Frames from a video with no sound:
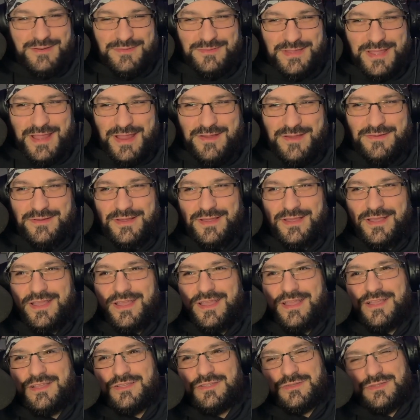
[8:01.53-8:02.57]
don't care.
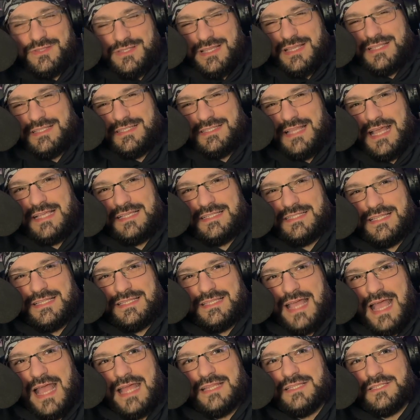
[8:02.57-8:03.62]
So it's nice
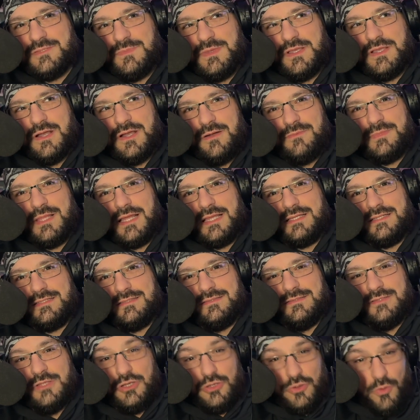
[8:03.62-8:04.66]
that has become, like,
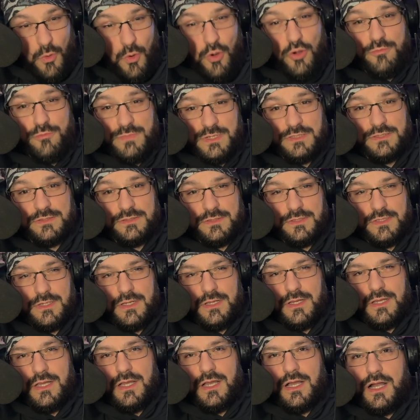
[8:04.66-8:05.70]
the norm.
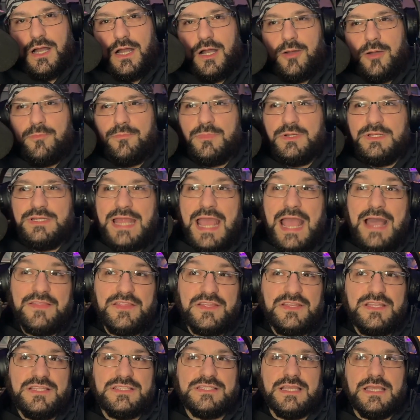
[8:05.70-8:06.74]
But now
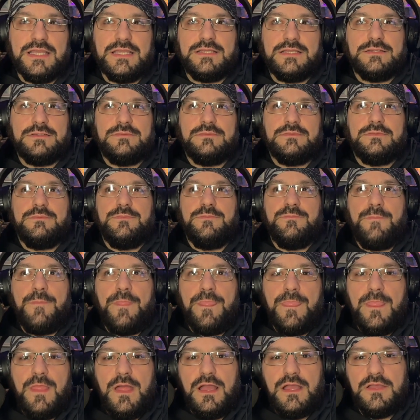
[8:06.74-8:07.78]
that it's, like,
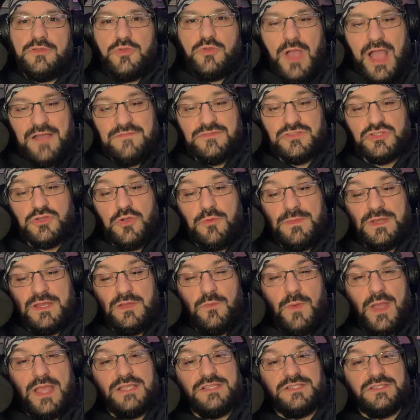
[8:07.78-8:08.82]
you have so many
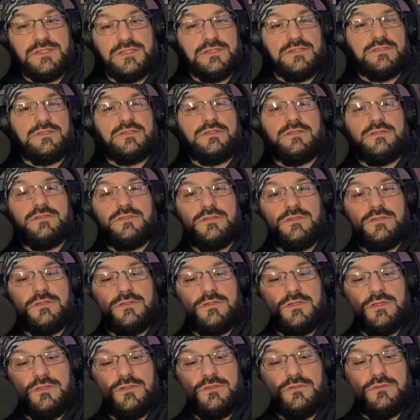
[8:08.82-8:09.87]
ways
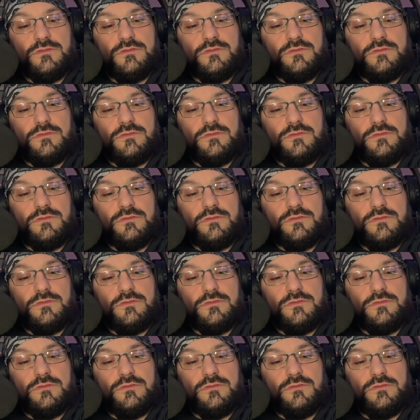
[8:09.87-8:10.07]
to